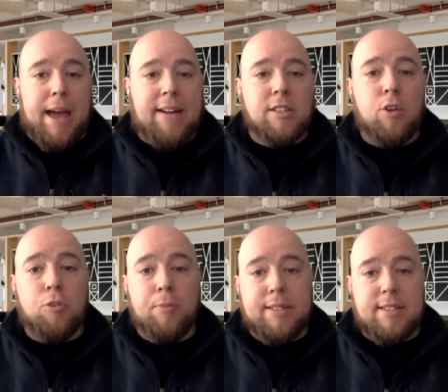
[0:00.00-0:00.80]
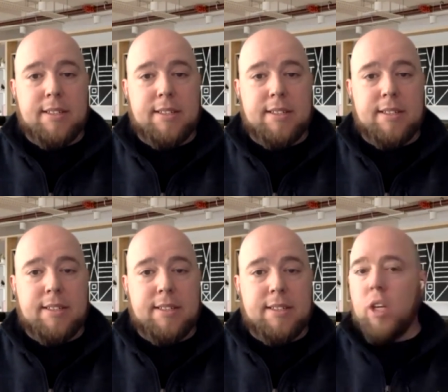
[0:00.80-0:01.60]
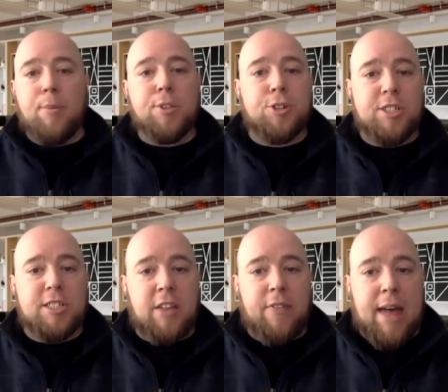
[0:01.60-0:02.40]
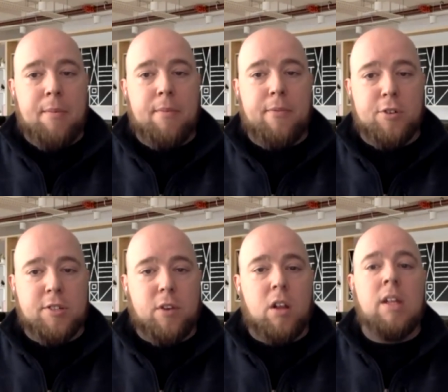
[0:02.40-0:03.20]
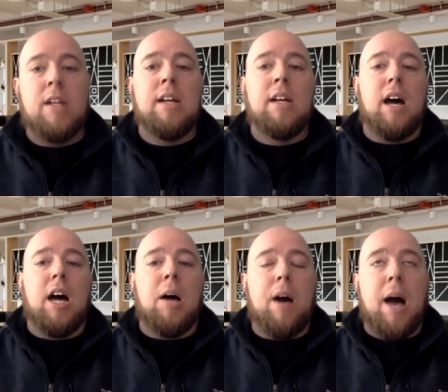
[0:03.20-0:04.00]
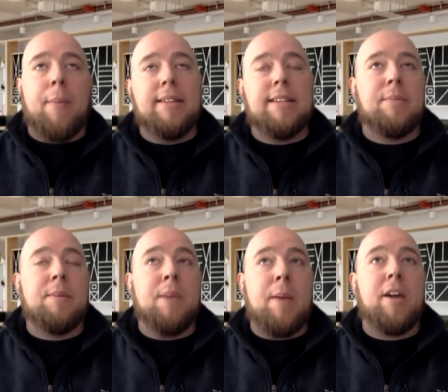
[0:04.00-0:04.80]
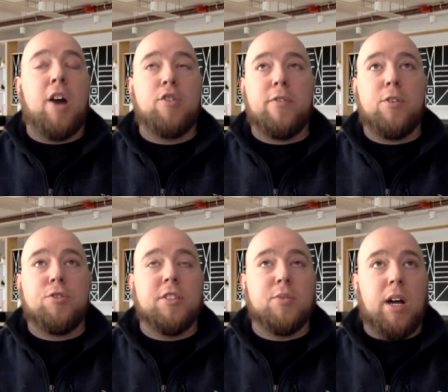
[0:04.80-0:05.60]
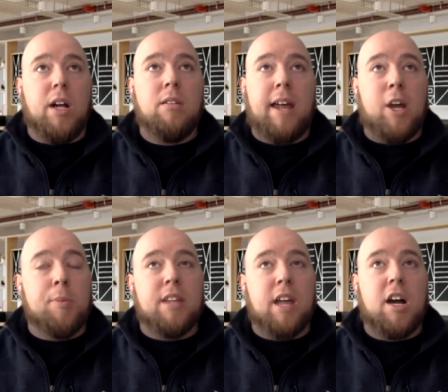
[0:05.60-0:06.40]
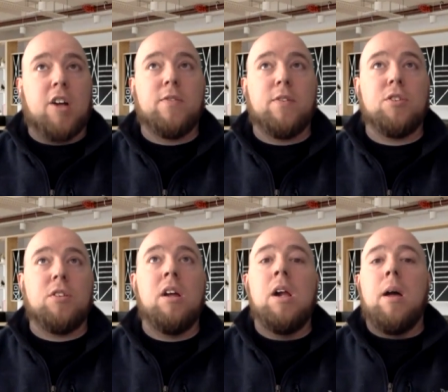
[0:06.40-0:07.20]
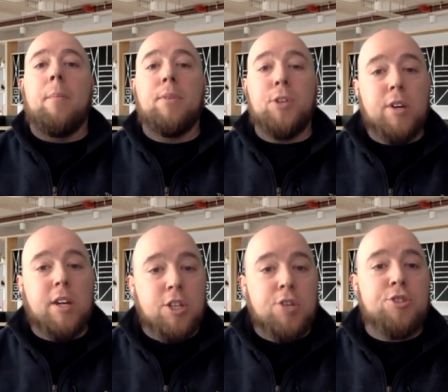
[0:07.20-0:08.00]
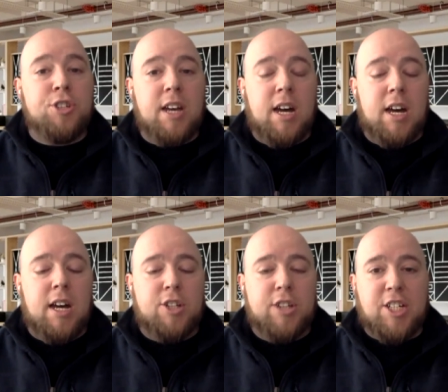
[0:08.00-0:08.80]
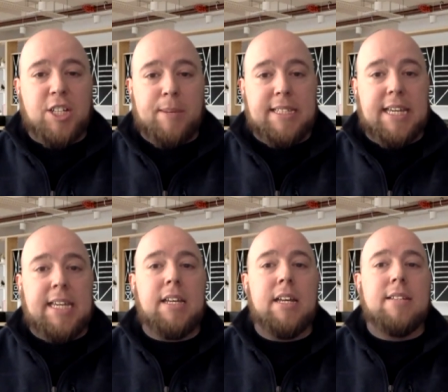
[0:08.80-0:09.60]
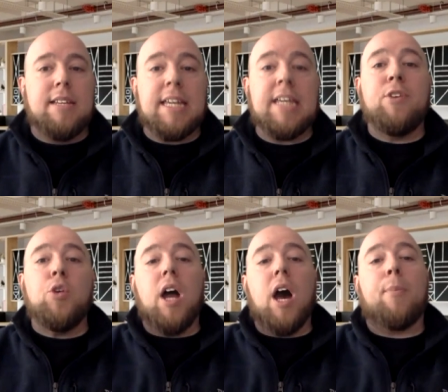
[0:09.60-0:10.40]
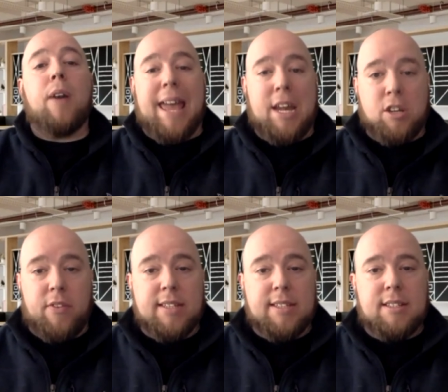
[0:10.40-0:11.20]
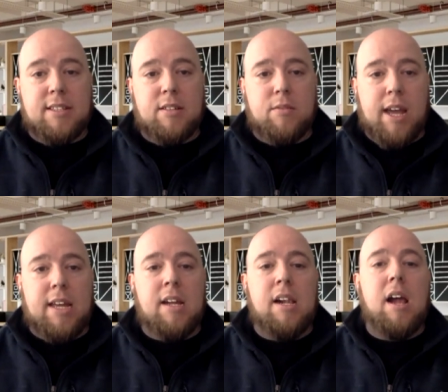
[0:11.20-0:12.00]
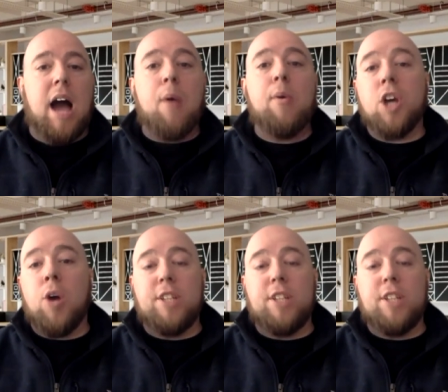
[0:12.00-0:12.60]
How does it impact a local business? Do a couple searches on that, first of all. I'm going to say something maybe controversial as well. I hope it's not controversial. You can use ChatGPT to give you an upper hand on this, right?